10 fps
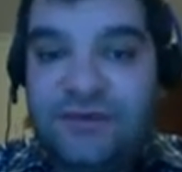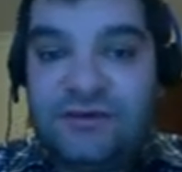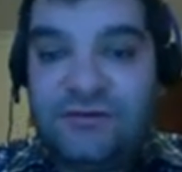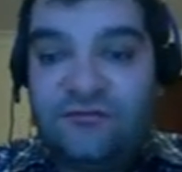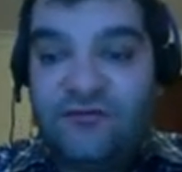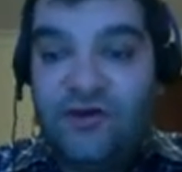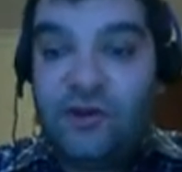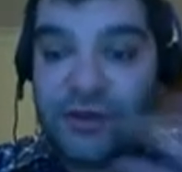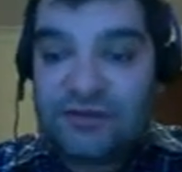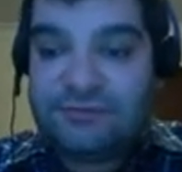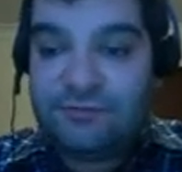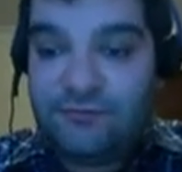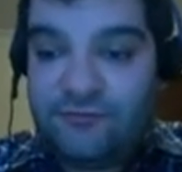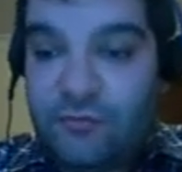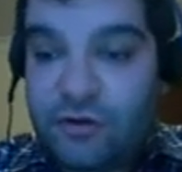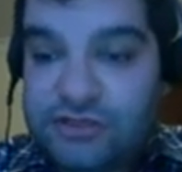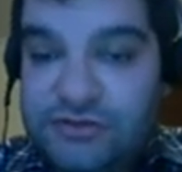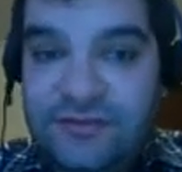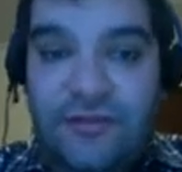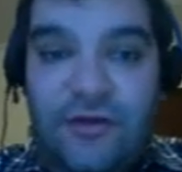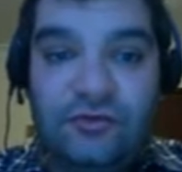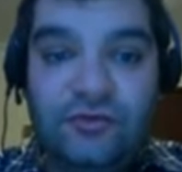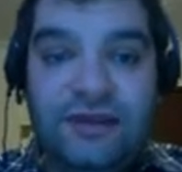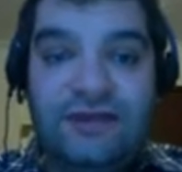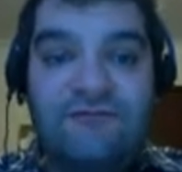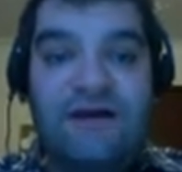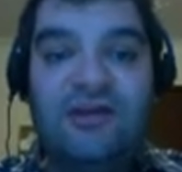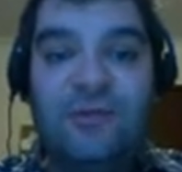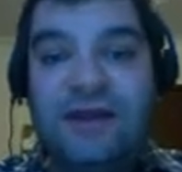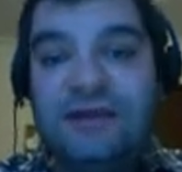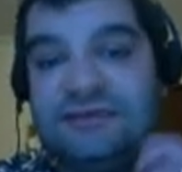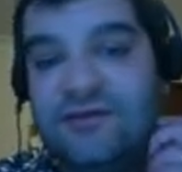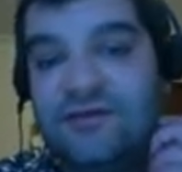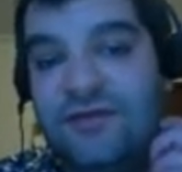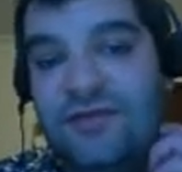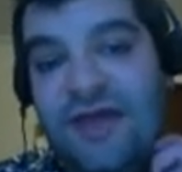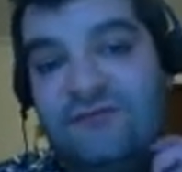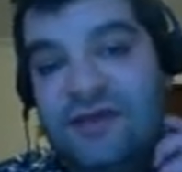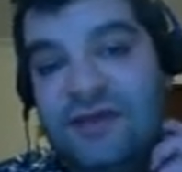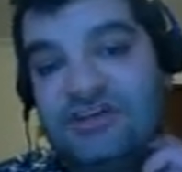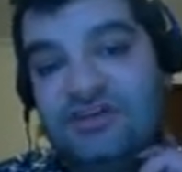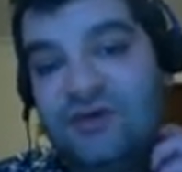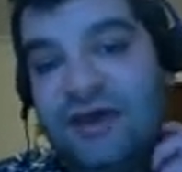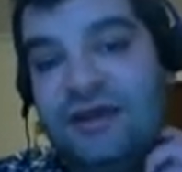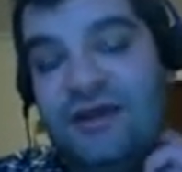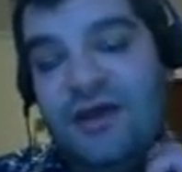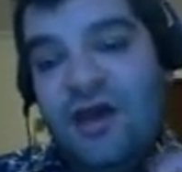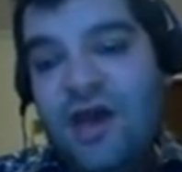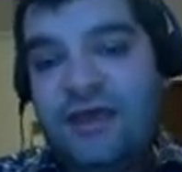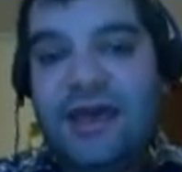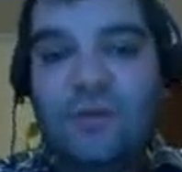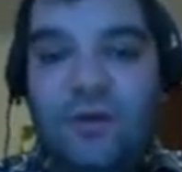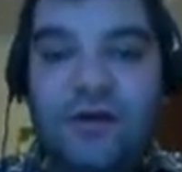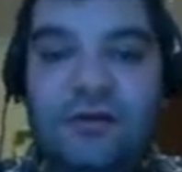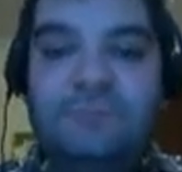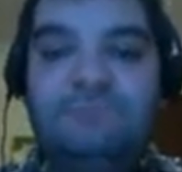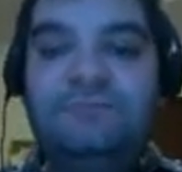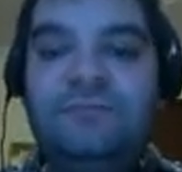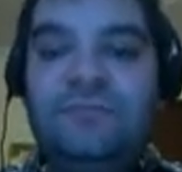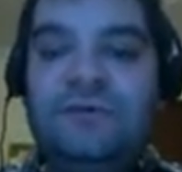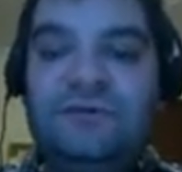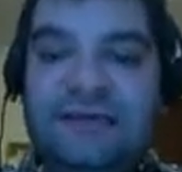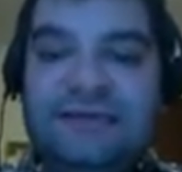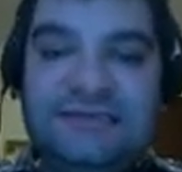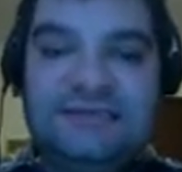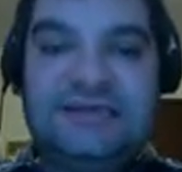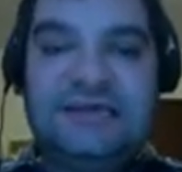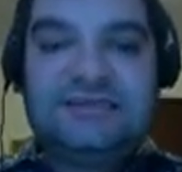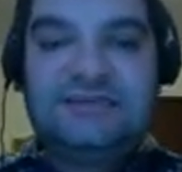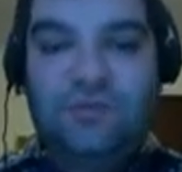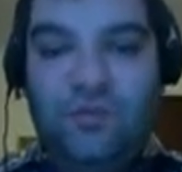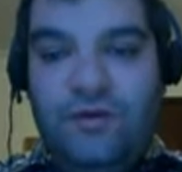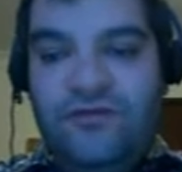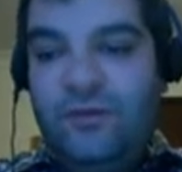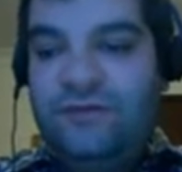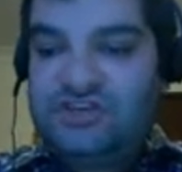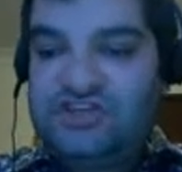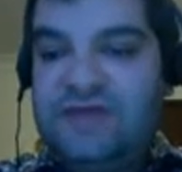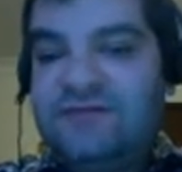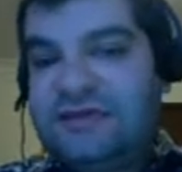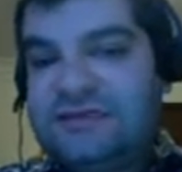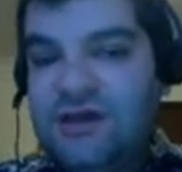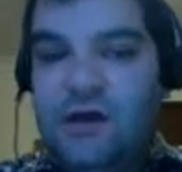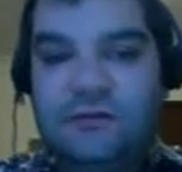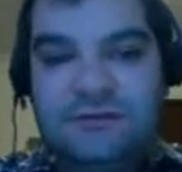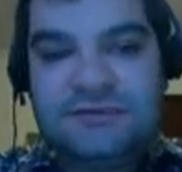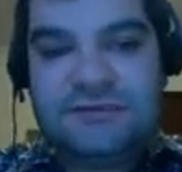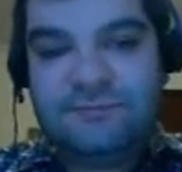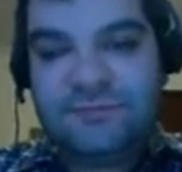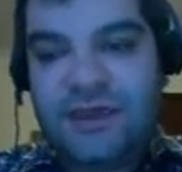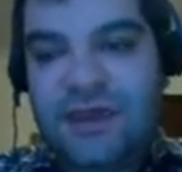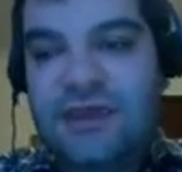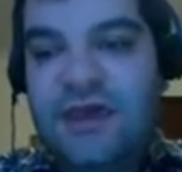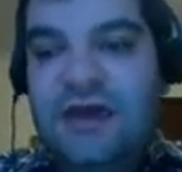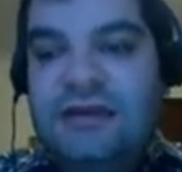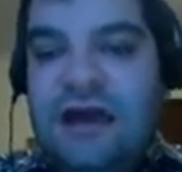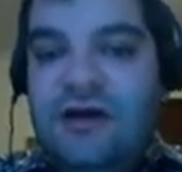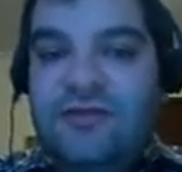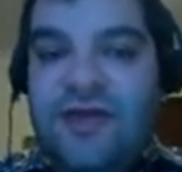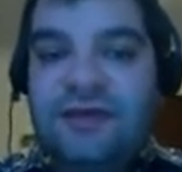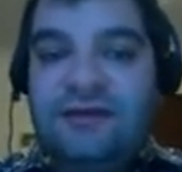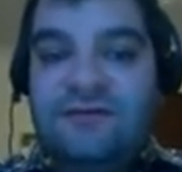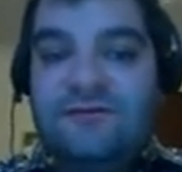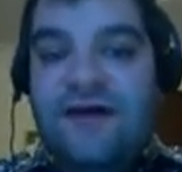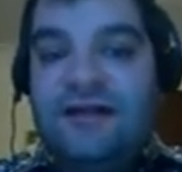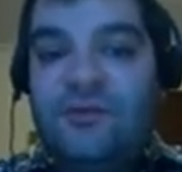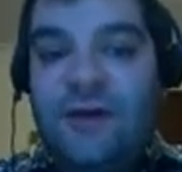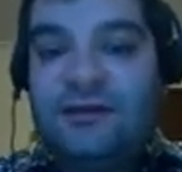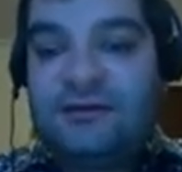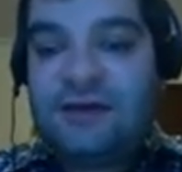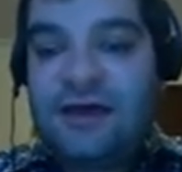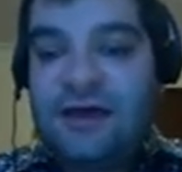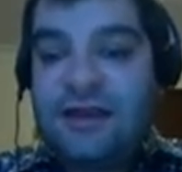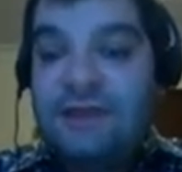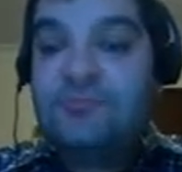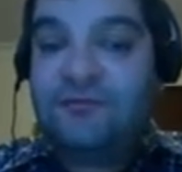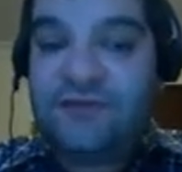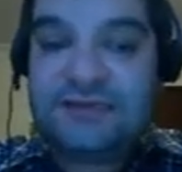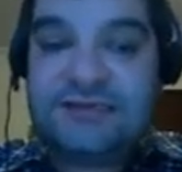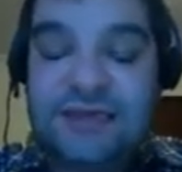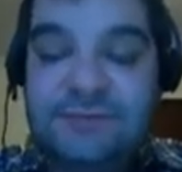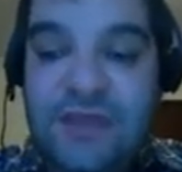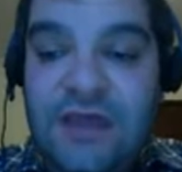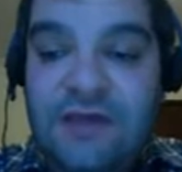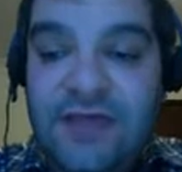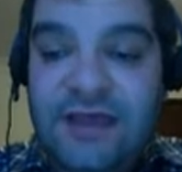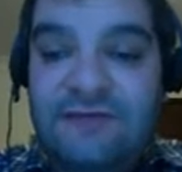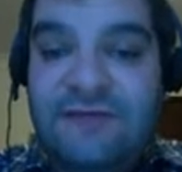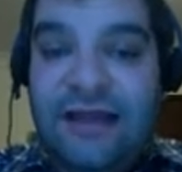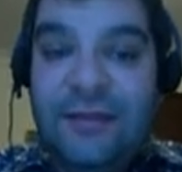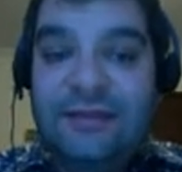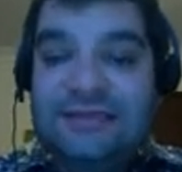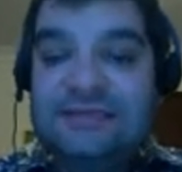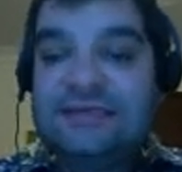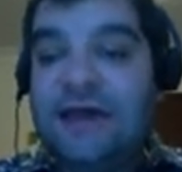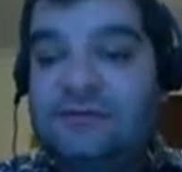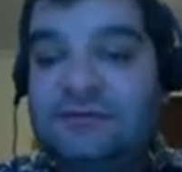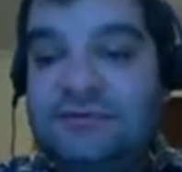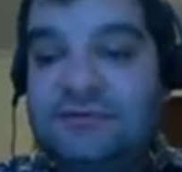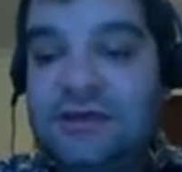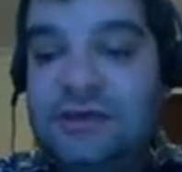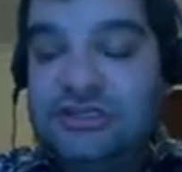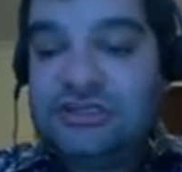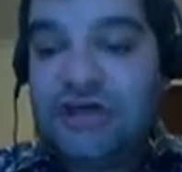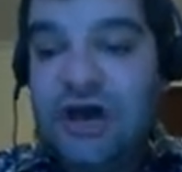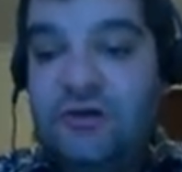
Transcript: following on from monitoring, then they'll look at evaluating. So then they have to actually look at, okay, well, let's assess whether we've achieved these goals. Okay. Now they can evaluate a number of things here. They can evaluate their sales. So,